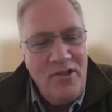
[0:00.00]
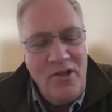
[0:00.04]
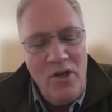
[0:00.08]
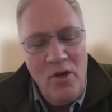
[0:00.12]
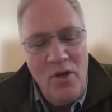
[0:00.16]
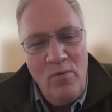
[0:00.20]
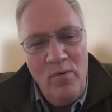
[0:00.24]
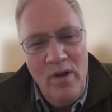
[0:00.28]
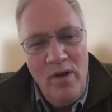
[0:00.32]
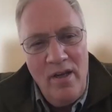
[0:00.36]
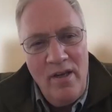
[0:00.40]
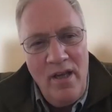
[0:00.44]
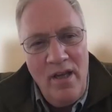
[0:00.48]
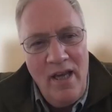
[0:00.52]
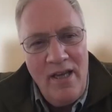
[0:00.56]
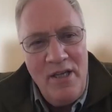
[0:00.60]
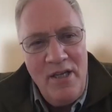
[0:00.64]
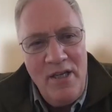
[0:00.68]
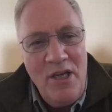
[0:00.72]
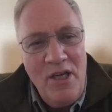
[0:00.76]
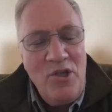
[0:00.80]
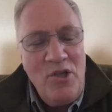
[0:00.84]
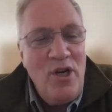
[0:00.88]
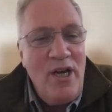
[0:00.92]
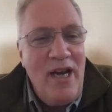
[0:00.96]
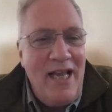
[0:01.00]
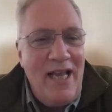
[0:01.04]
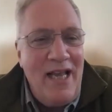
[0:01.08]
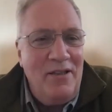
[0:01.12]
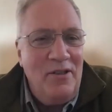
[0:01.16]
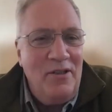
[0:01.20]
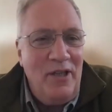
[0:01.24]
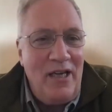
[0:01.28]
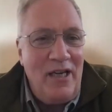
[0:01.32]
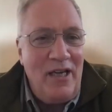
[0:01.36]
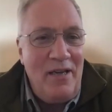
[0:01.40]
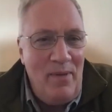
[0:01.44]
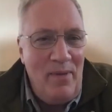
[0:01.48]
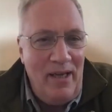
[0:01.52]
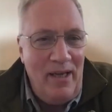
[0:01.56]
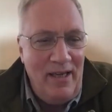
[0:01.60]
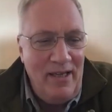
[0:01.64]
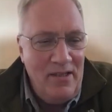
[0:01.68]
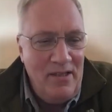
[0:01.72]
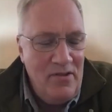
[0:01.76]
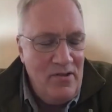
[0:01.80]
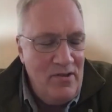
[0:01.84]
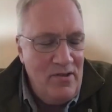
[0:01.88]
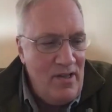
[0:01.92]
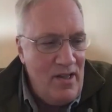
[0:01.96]
so additionality
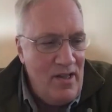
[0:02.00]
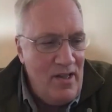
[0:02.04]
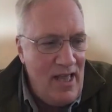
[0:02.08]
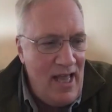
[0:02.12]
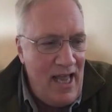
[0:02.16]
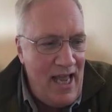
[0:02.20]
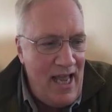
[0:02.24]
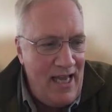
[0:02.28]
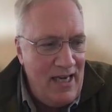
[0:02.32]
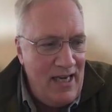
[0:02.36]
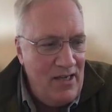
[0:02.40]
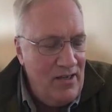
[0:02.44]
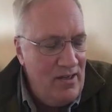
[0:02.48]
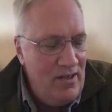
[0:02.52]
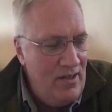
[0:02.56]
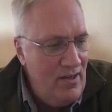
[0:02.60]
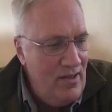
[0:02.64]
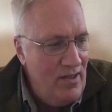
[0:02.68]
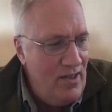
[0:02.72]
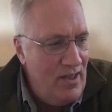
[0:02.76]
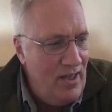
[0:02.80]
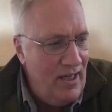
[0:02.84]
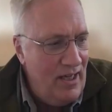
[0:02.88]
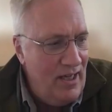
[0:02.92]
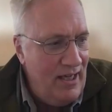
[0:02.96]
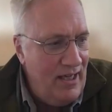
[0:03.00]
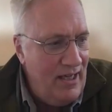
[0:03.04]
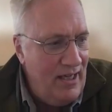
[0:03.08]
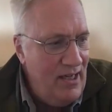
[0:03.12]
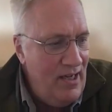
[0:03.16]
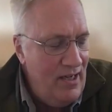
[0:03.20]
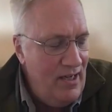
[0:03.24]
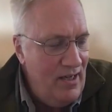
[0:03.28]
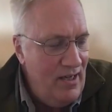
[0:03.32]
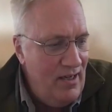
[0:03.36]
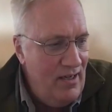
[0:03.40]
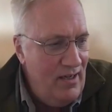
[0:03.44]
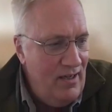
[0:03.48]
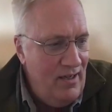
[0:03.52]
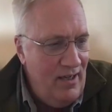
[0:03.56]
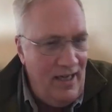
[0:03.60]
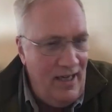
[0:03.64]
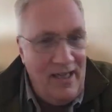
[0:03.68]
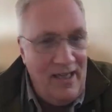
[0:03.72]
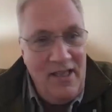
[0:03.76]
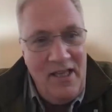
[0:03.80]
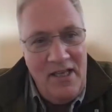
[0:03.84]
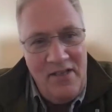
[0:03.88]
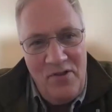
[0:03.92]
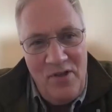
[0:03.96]
means that
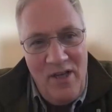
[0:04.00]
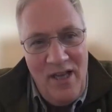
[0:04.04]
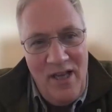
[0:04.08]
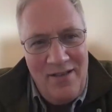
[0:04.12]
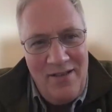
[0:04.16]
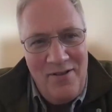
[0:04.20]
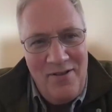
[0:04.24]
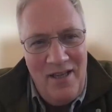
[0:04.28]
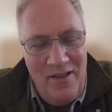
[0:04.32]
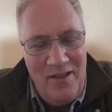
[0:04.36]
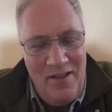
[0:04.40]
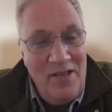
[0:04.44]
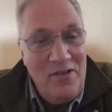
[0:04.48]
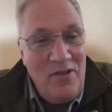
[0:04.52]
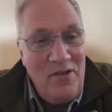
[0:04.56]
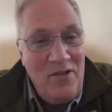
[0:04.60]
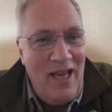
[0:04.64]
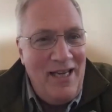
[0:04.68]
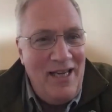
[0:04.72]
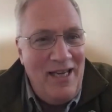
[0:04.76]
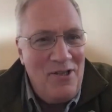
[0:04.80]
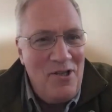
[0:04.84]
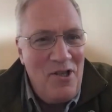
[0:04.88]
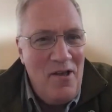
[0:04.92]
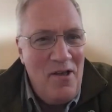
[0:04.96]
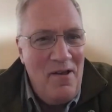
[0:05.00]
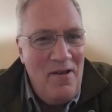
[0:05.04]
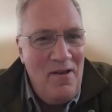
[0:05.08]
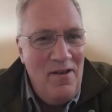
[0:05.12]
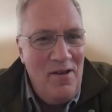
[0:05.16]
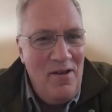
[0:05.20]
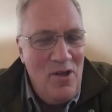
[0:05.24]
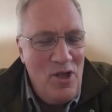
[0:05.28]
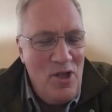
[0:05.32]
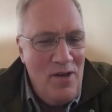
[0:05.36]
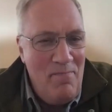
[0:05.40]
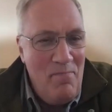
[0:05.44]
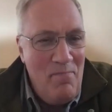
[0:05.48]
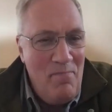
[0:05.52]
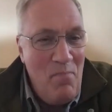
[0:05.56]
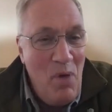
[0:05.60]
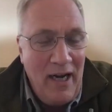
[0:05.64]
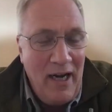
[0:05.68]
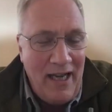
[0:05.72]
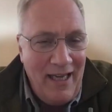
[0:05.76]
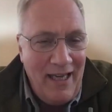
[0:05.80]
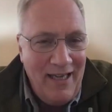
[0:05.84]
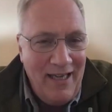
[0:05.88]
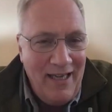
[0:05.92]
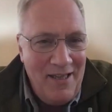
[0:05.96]
in this case, the
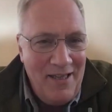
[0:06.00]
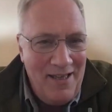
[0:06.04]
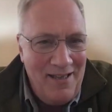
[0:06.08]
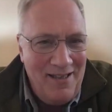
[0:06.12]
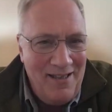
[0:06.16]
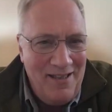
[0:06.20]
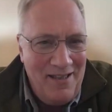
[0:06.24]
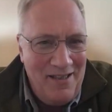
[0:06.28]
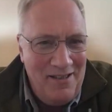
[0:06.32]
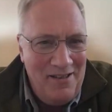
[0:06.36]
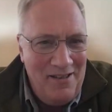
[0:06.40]
money that